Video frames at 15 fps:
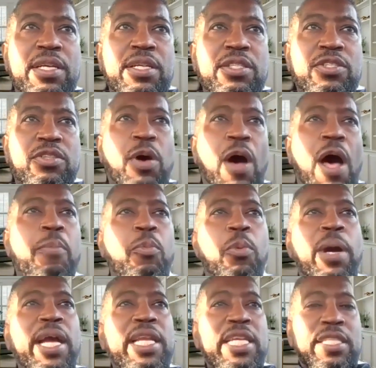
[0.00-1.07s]
So I'm
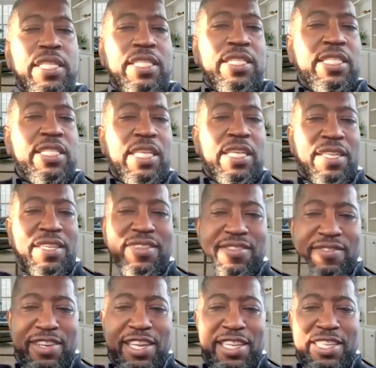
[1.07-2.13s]
waiting to see,
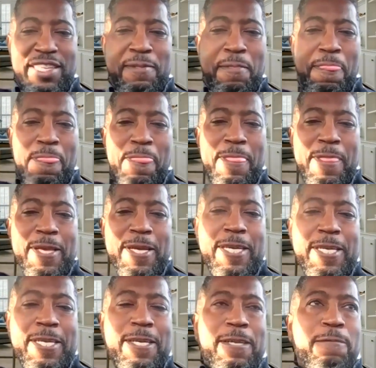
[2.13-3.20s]
right?
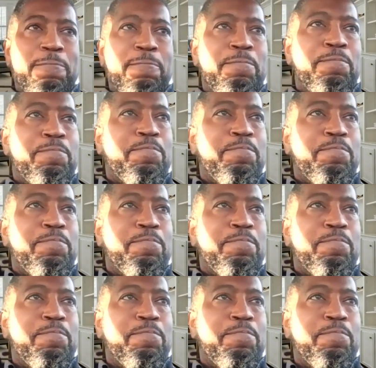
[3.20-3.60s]
Um,